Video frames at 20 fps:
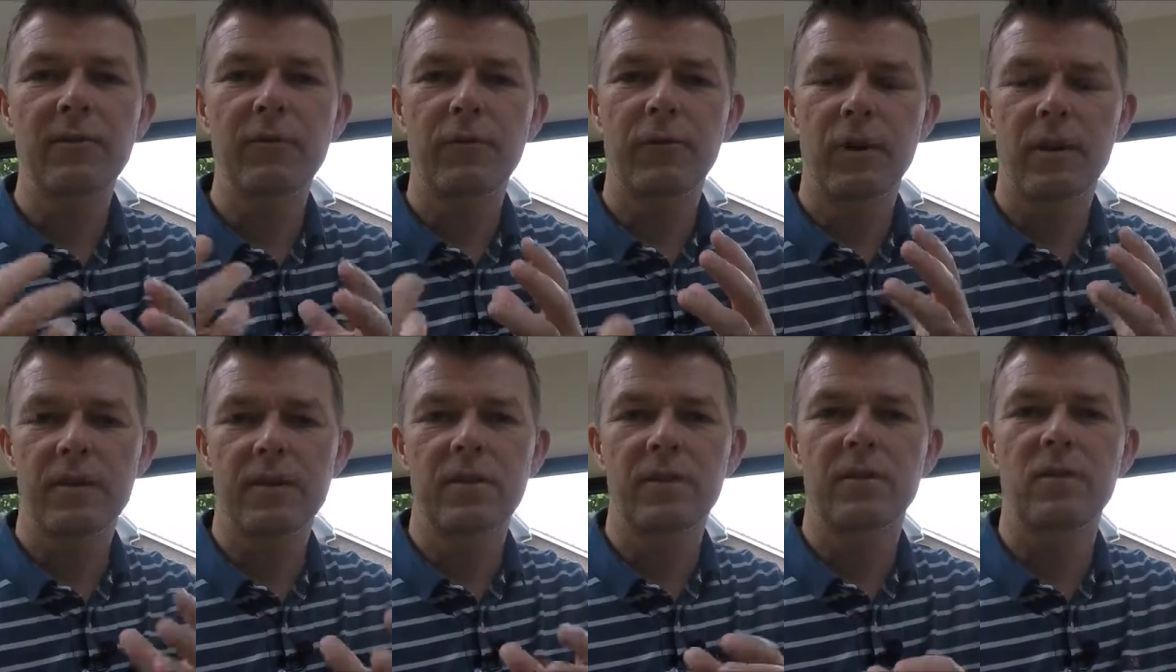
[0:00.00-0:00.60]
for
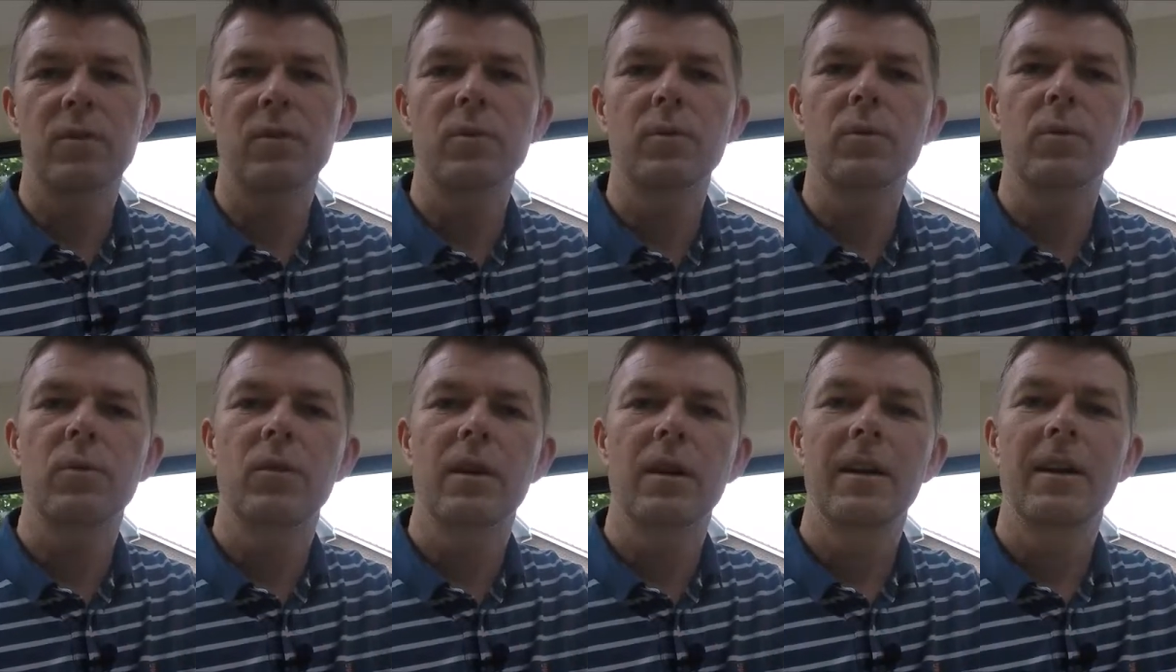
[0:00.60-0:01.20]
us
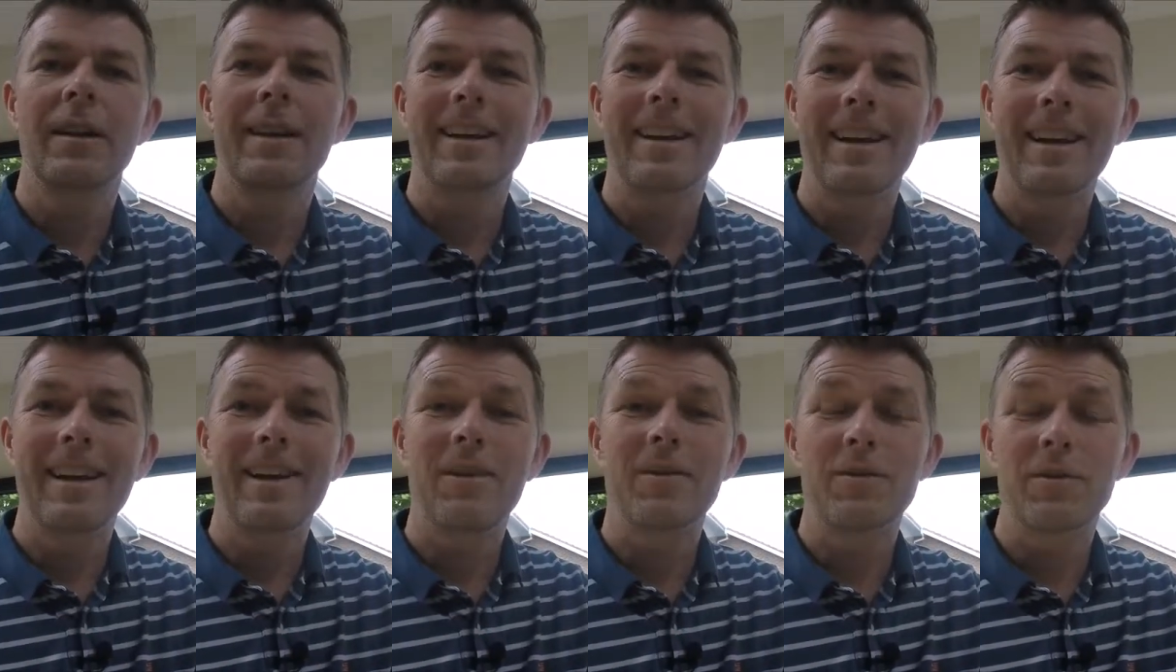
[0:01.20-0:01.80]
to
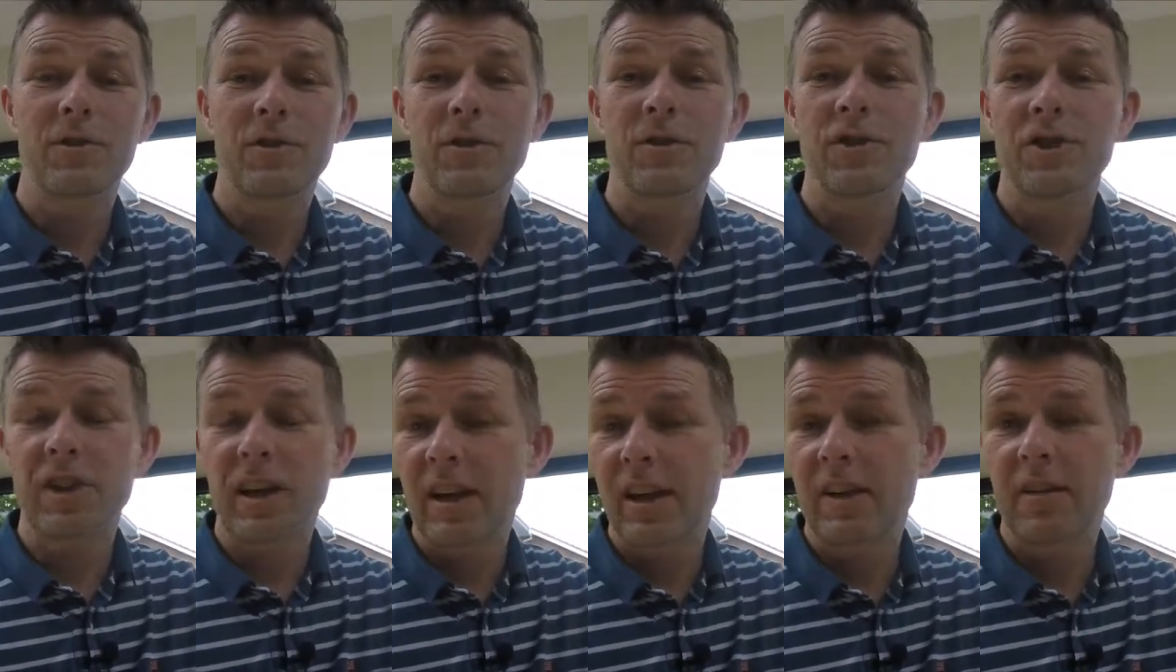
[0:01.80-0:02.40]

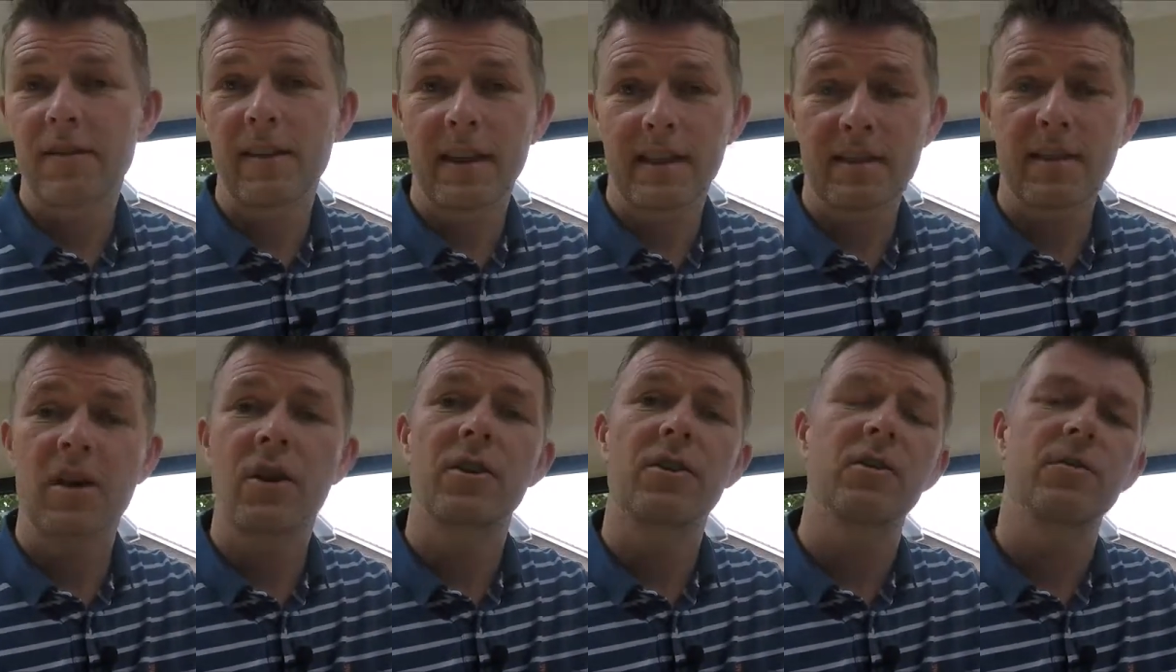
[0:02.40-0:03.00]
share that
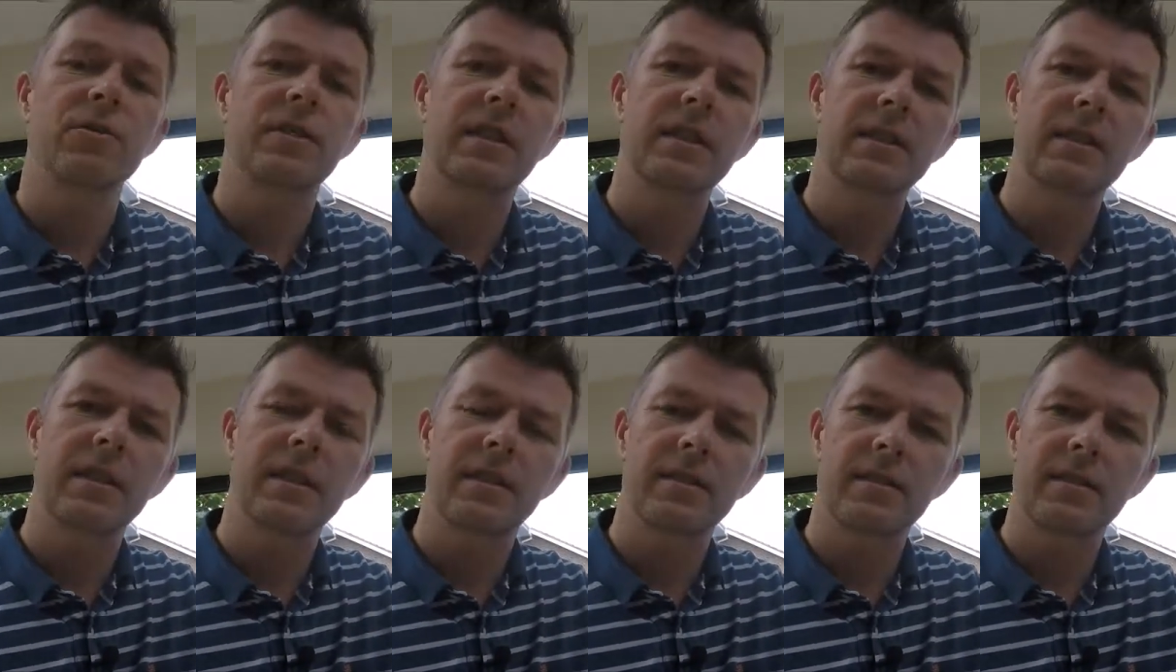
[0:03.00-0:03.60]
kind of
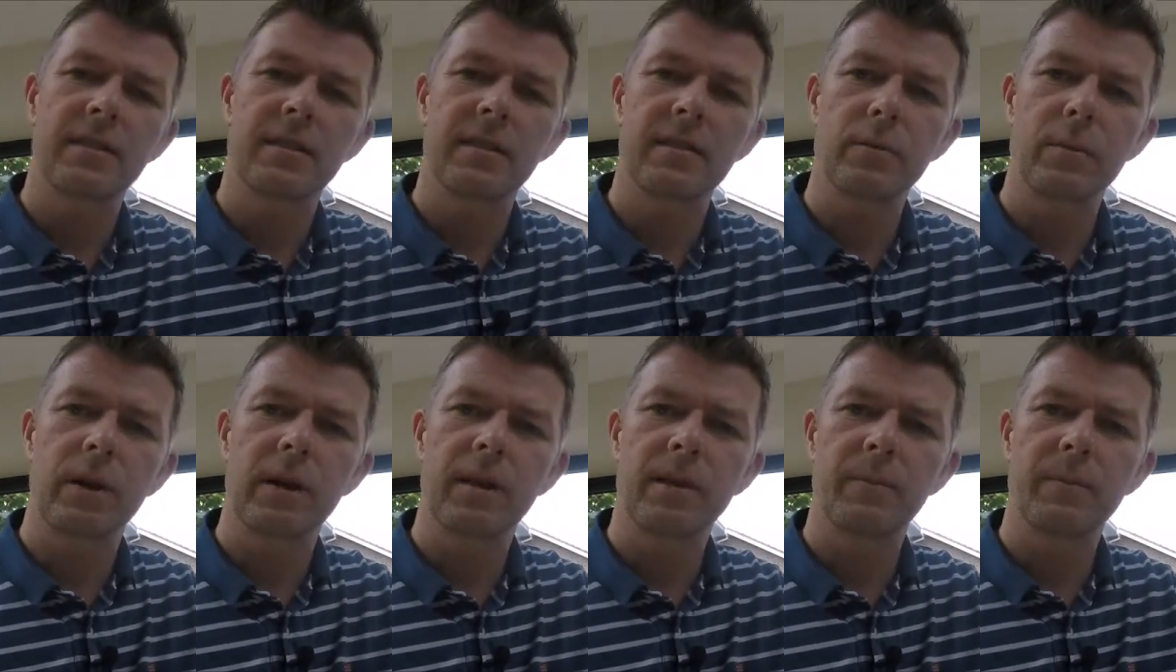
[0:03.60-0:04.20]
details as
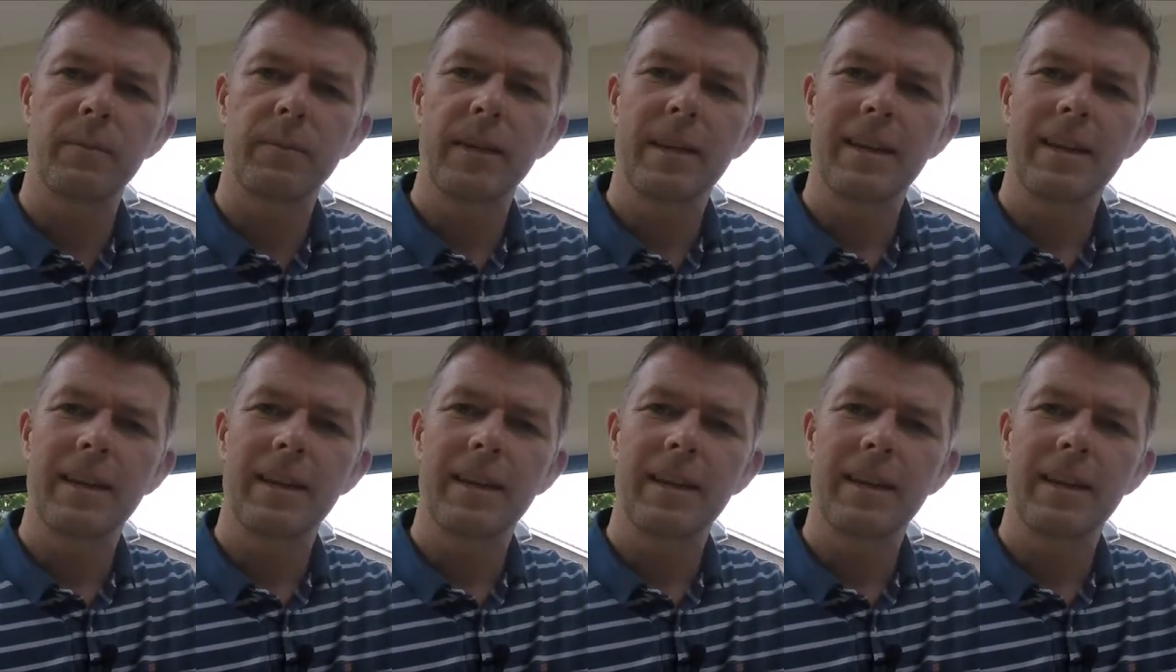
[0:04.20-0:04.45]
well.